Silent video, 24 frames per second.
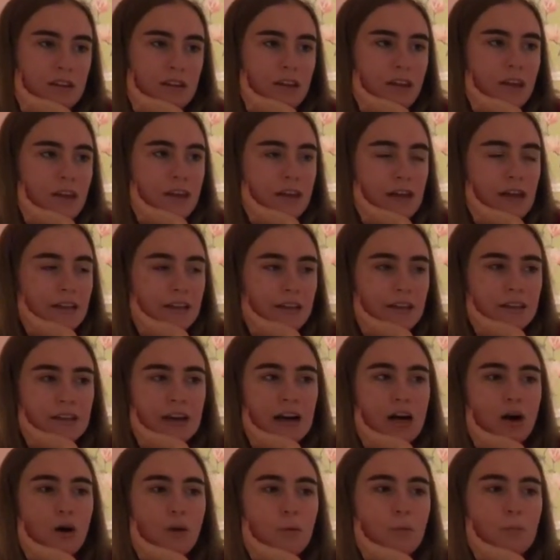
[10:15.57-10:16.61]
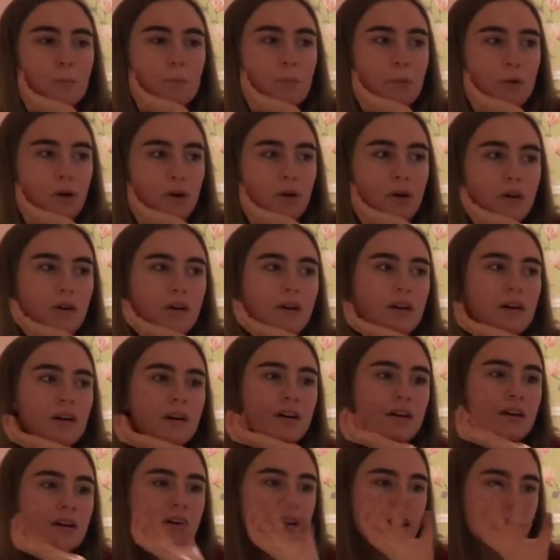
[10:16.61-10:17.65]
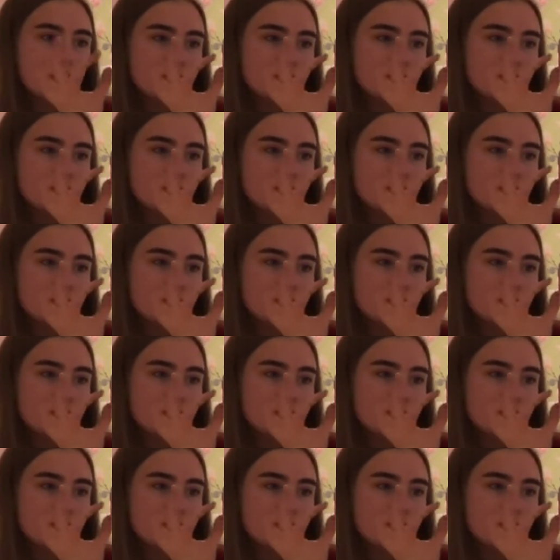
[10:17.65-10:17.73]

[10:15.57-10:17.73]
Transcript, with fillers: for that now, but you